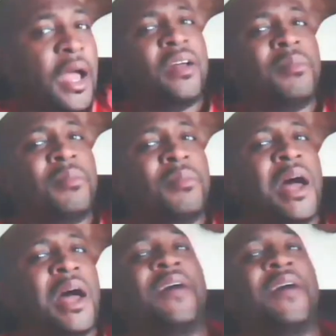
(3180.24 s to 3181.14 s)
I've done it on
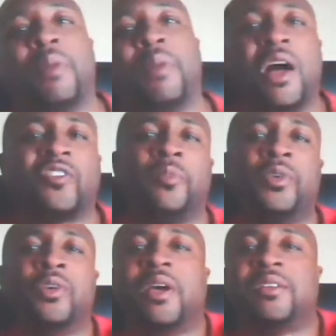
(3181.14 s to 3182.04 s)
blog. I've taken
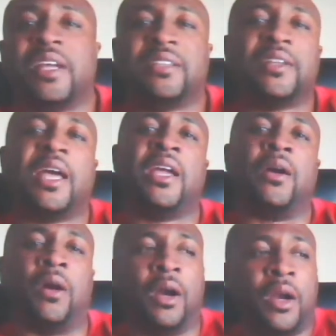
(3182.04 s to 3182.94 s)
blogs from USA
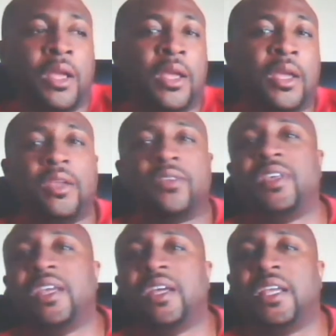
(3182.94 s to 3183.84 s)
Today or
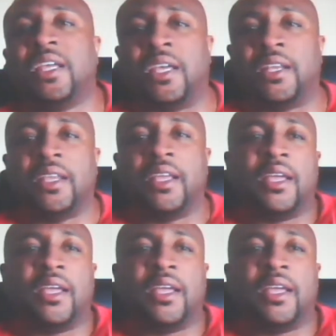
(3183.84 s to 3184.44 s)
CNN,